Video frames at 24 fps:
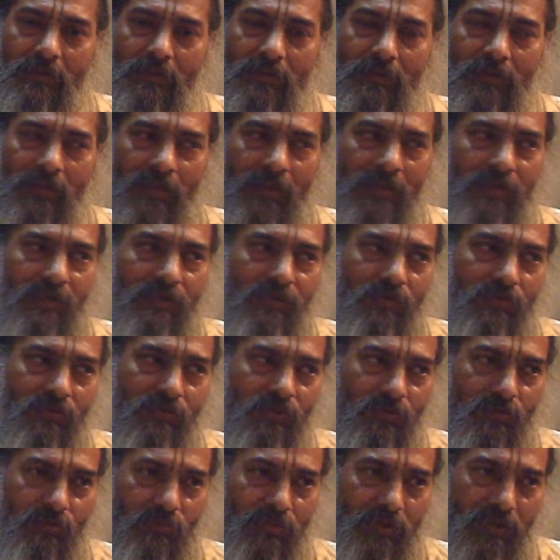Then
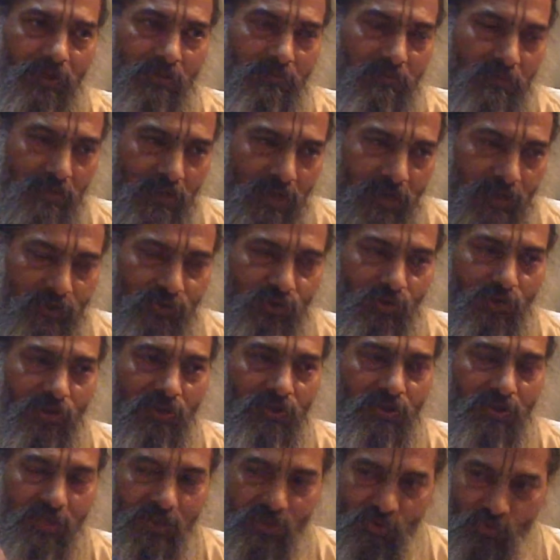you become actually
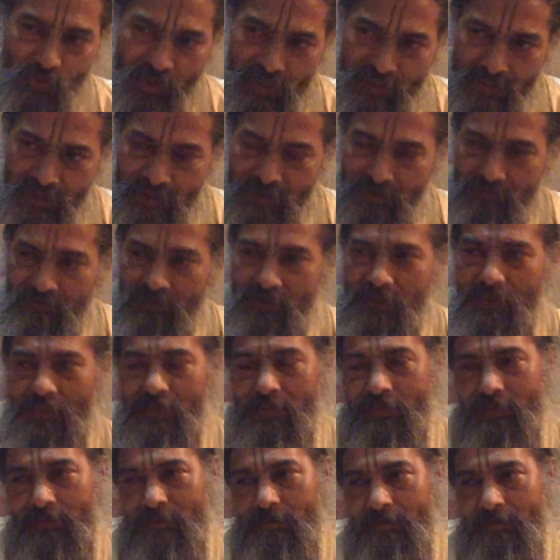situated with it.